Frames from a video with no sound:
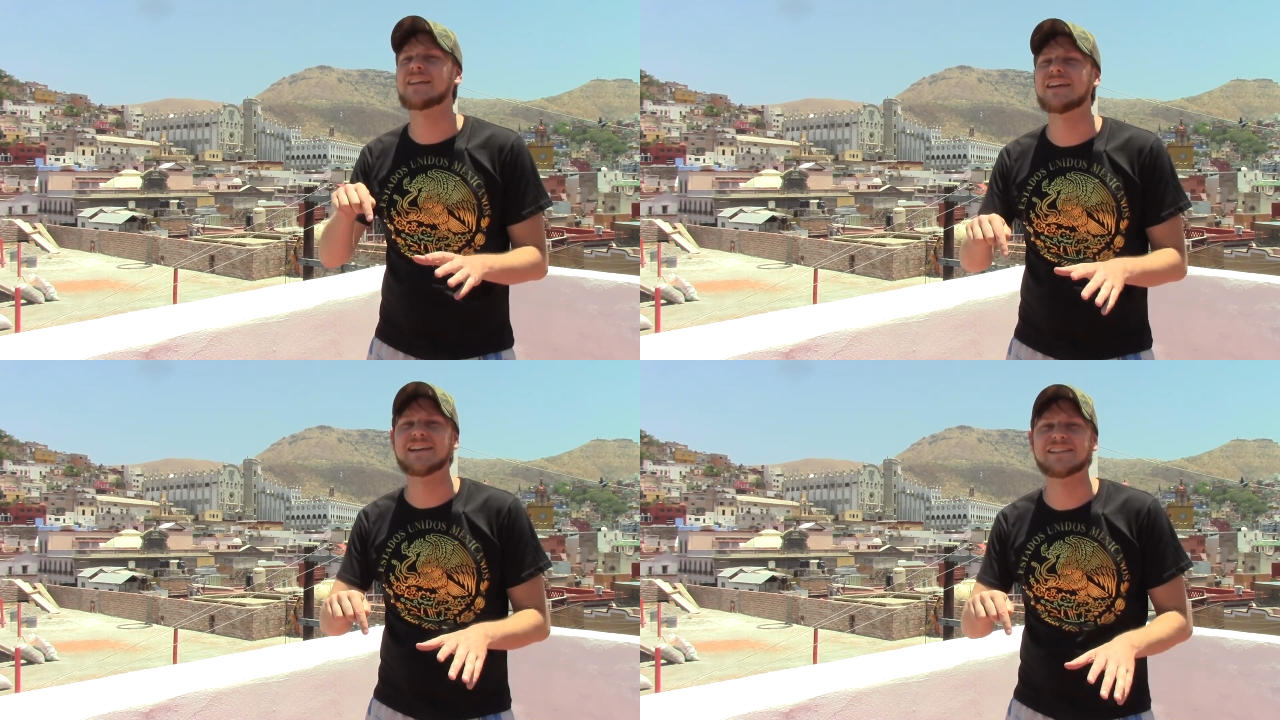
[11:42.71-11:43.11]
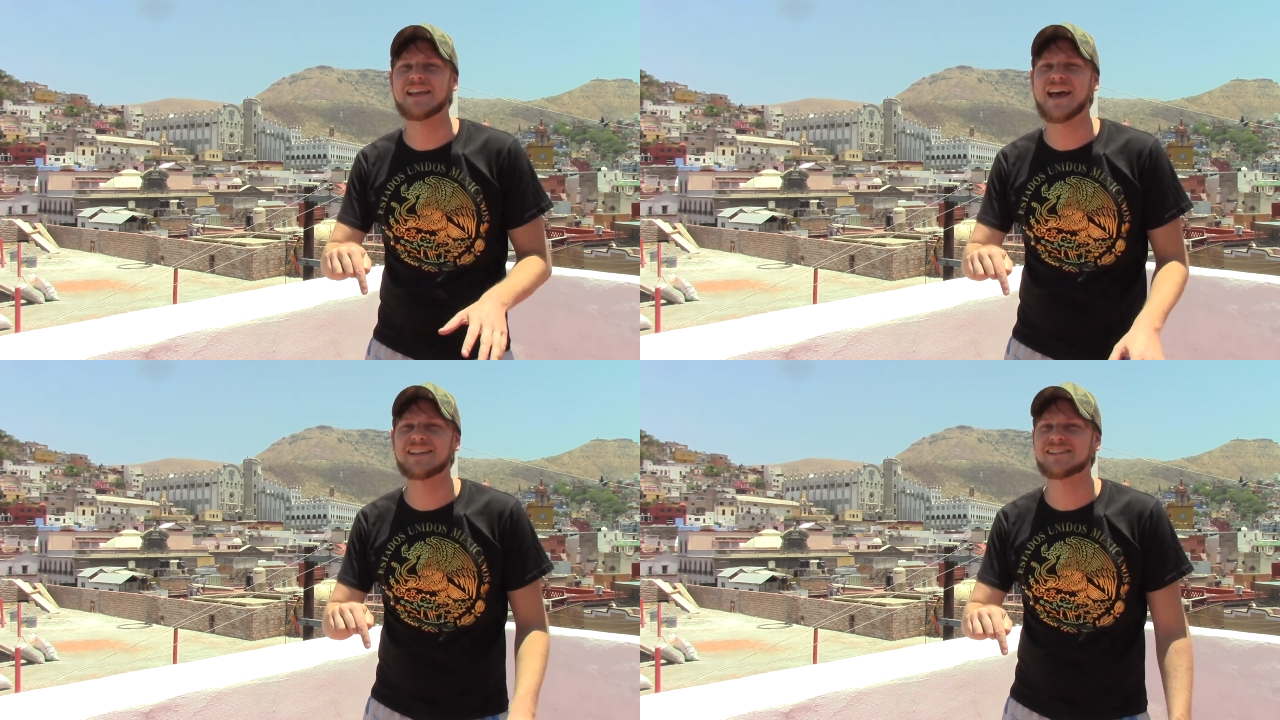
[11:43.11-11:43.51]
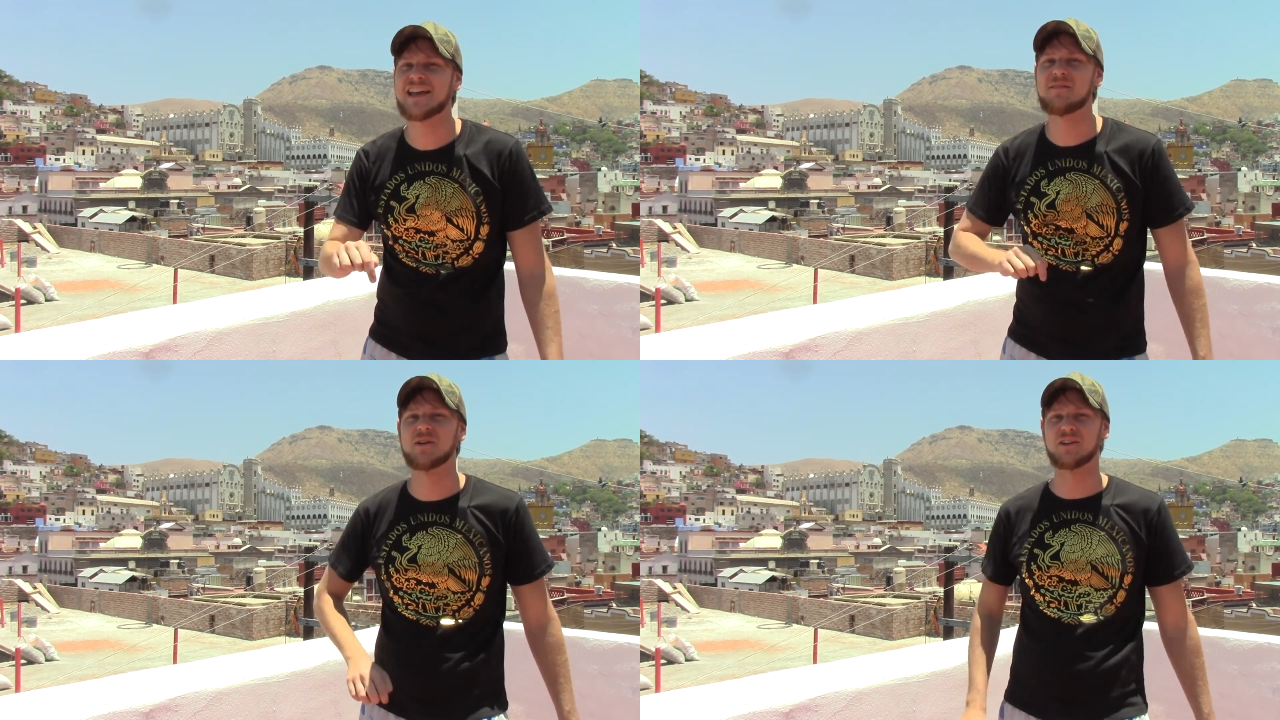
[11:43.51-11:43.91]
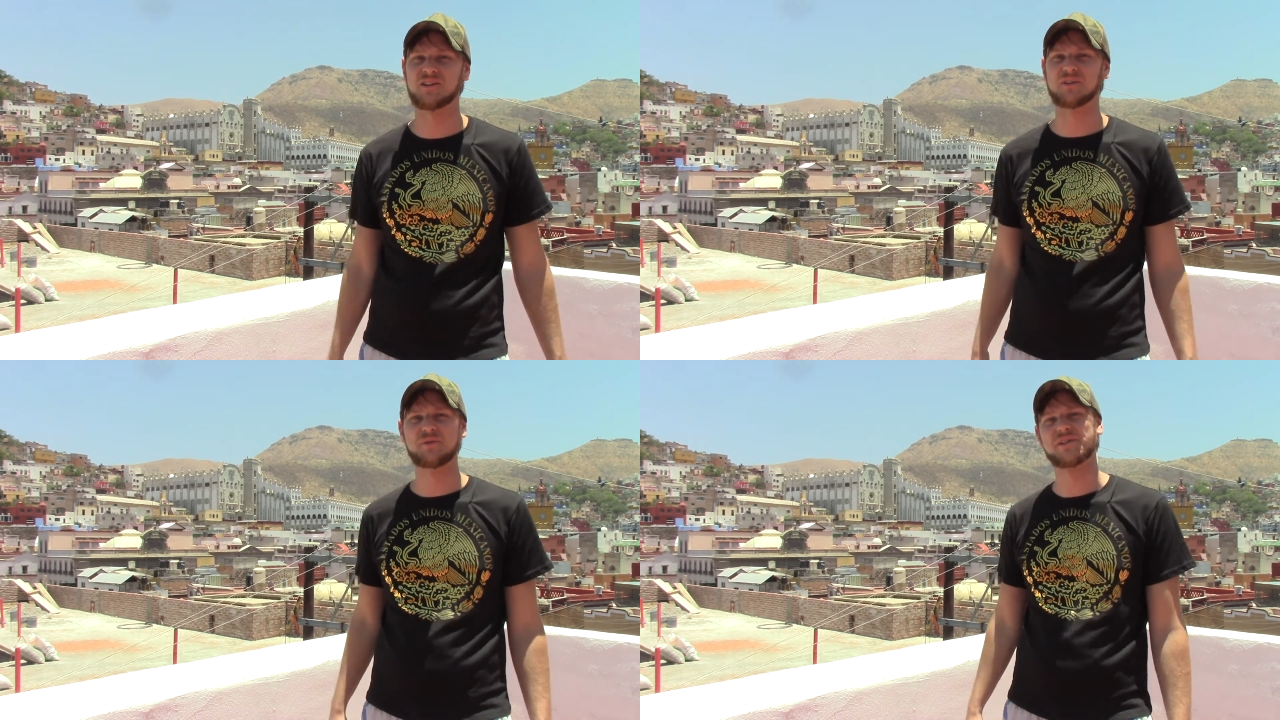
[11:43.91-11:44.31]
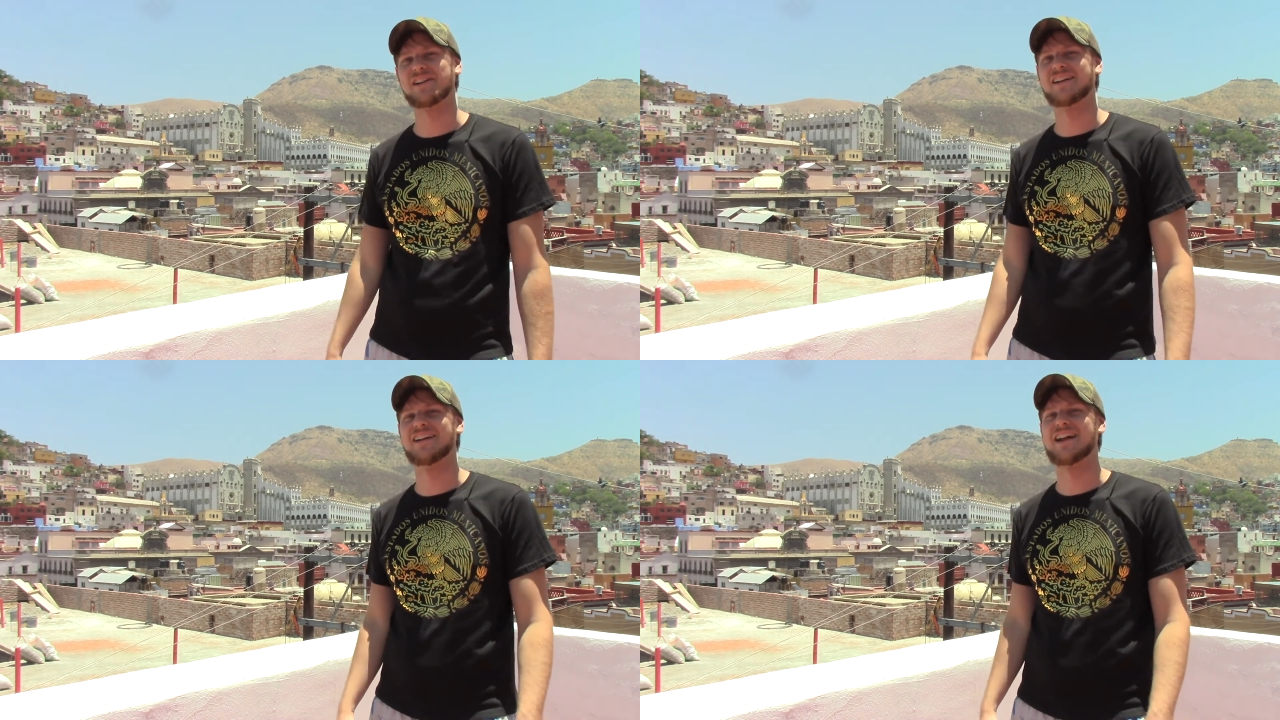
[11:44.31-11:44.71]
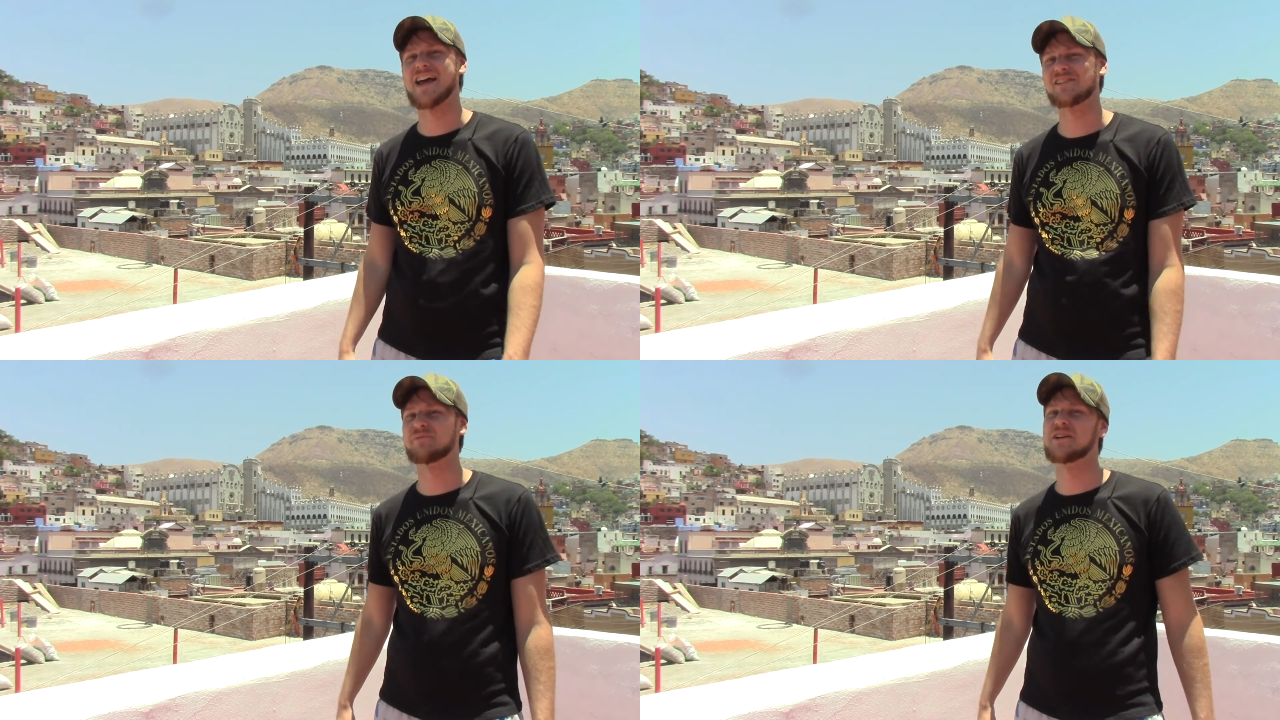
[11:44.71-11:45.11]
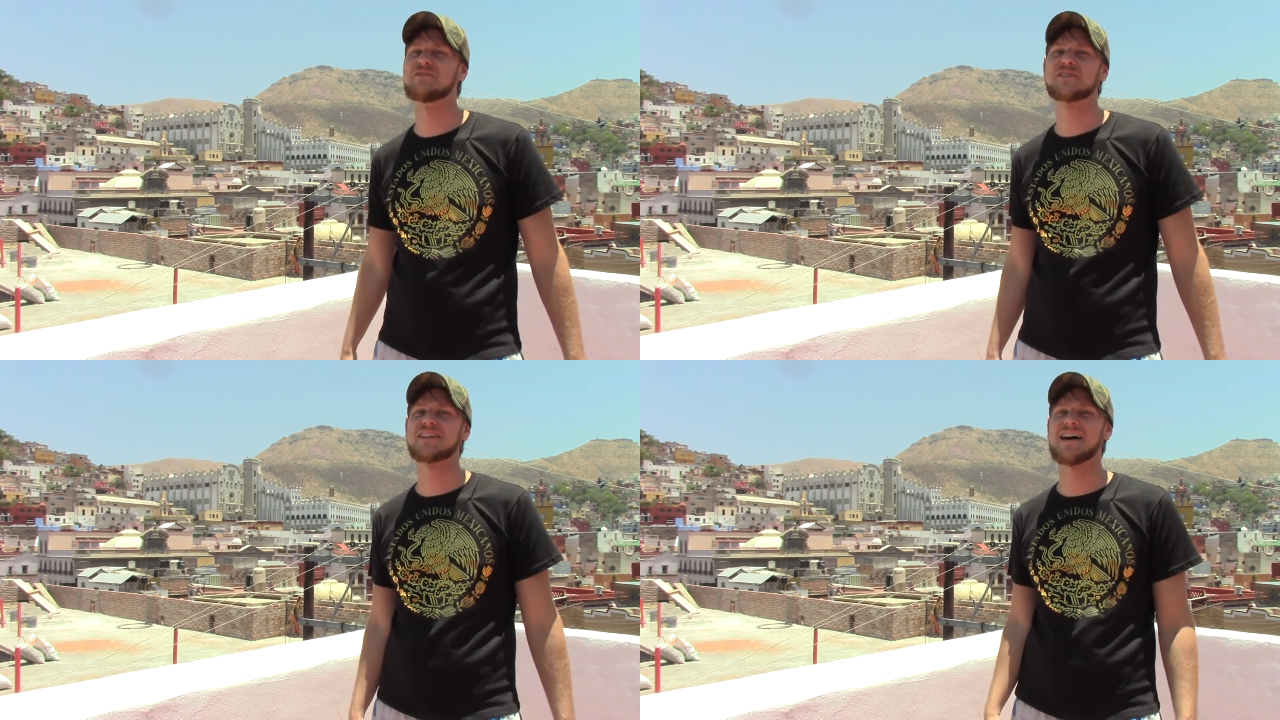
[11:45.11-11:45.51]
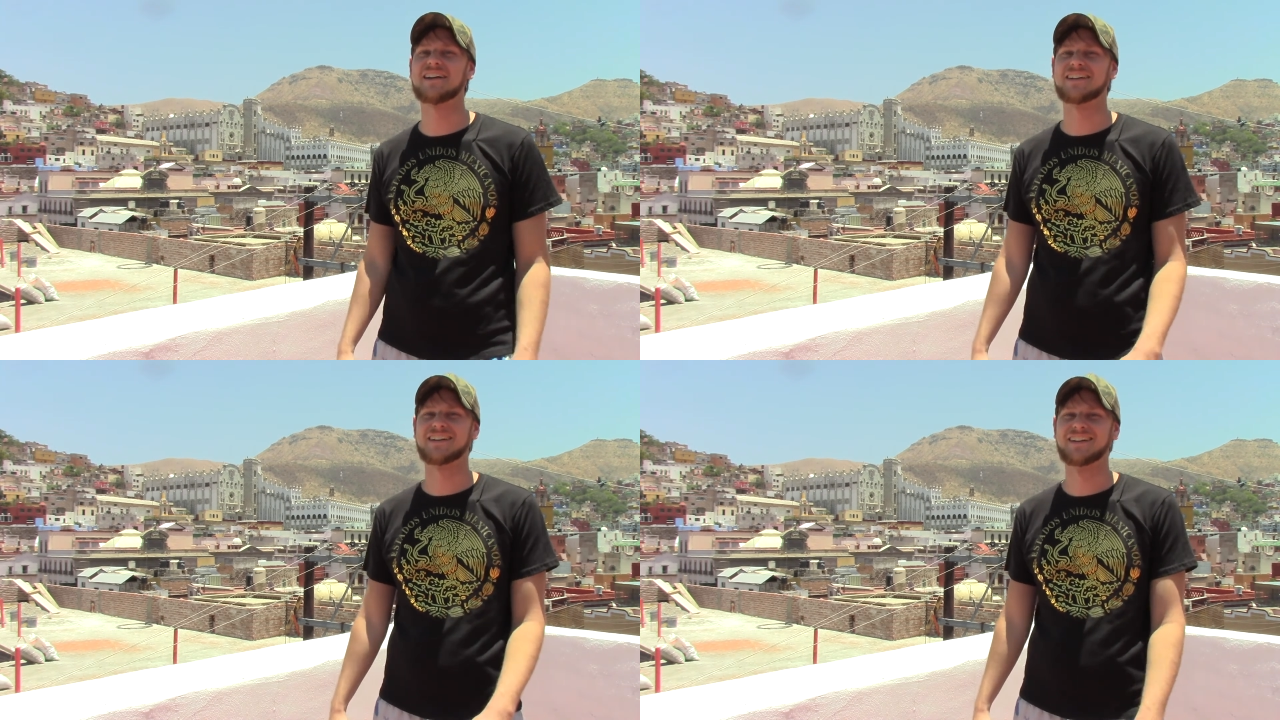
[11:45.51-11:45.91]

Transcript: the exact same conclusion as when you started.